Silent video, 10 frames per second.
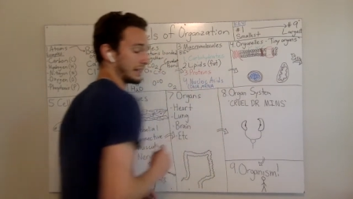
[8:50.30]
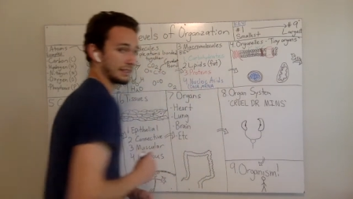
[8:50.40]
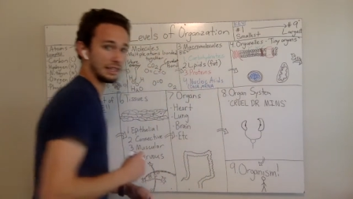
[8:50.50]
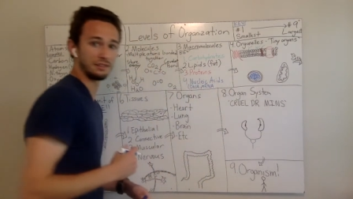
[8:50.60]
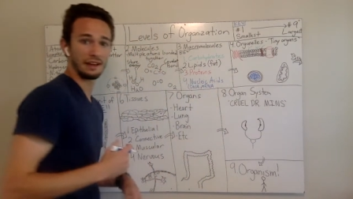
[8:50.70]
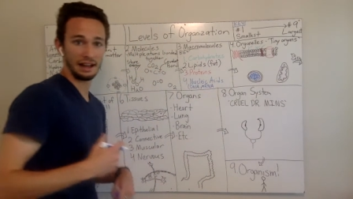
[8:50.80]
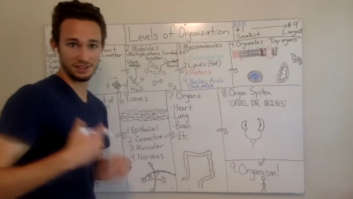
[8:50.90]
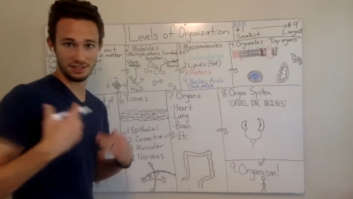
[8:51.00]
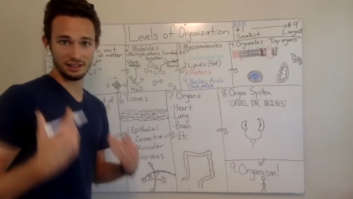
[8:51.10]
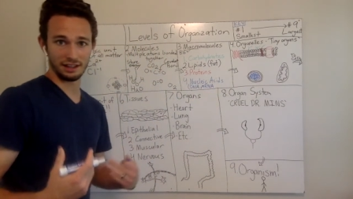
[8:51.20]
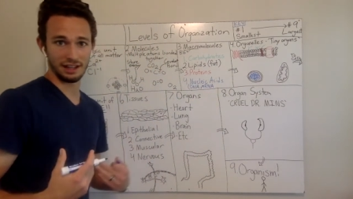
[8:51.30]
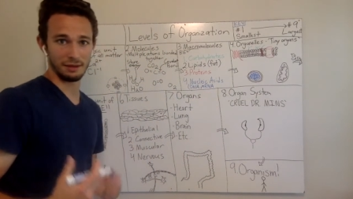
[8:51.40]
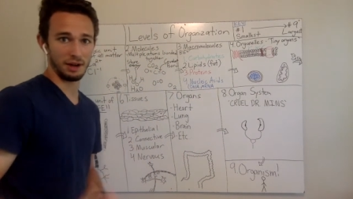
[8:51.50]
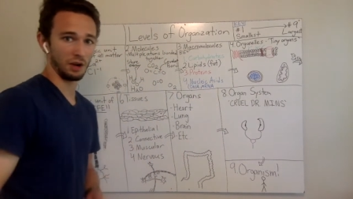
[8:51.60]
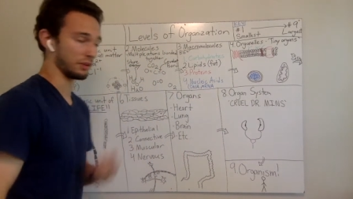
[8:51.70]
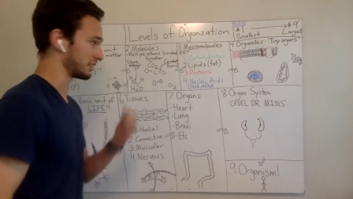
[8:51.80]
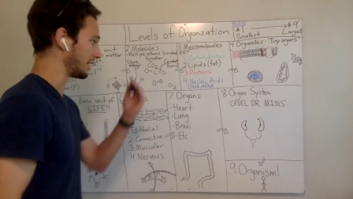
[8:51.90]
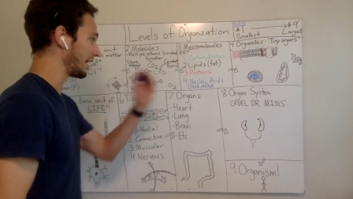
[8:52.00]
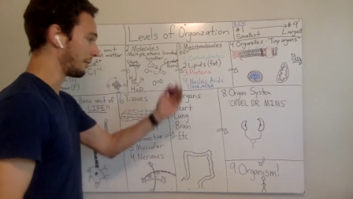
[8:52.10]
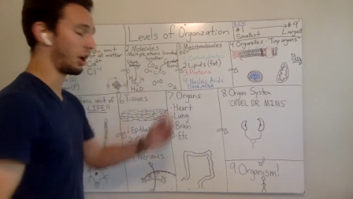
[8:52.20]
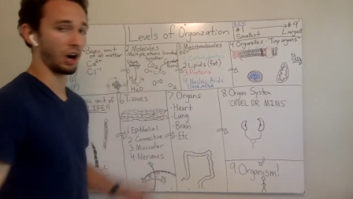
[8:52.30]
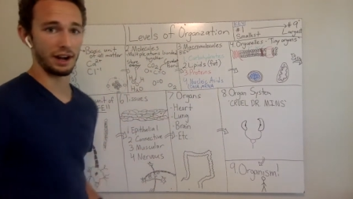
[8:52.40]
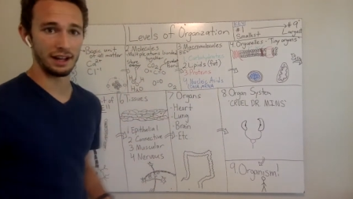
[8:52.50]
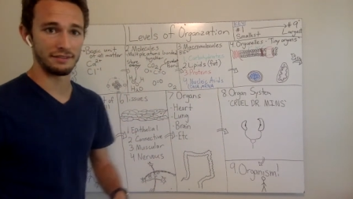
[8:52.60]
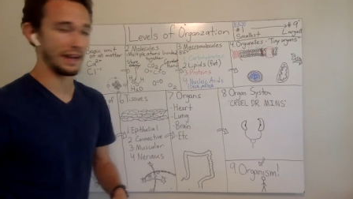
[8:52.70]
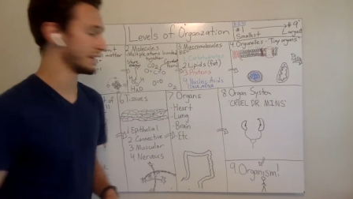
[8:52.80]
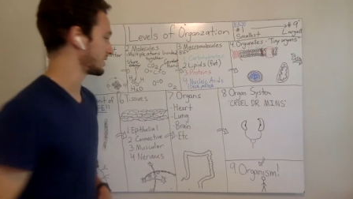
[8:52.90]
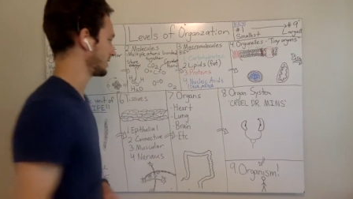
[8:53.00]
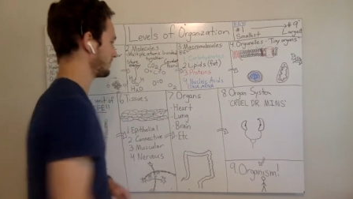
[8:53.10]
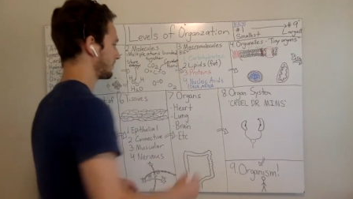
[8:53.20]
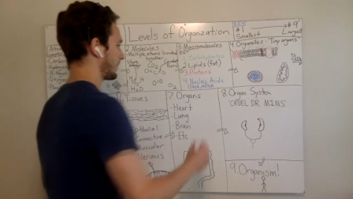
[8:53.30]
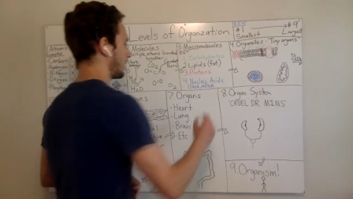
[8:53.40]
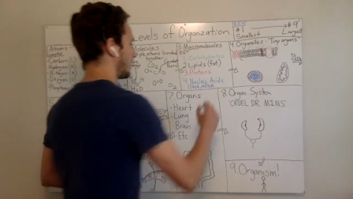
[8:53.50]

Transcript: 19 vaccine that came out, was an mRNA vaccine.